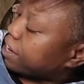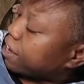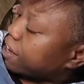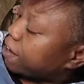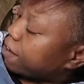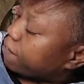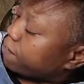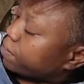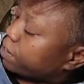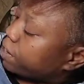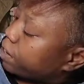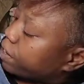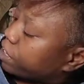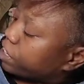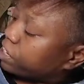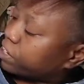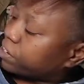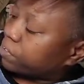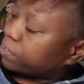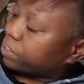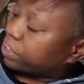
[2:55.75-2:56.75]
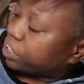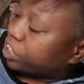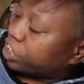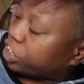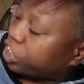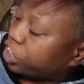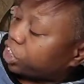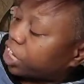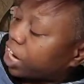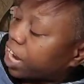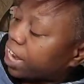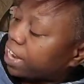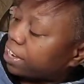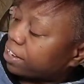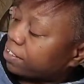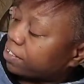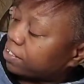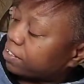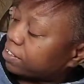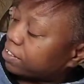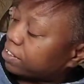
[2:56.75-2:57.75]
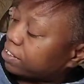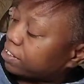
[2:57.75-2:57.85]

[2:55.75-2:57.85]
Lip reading: of their curious child.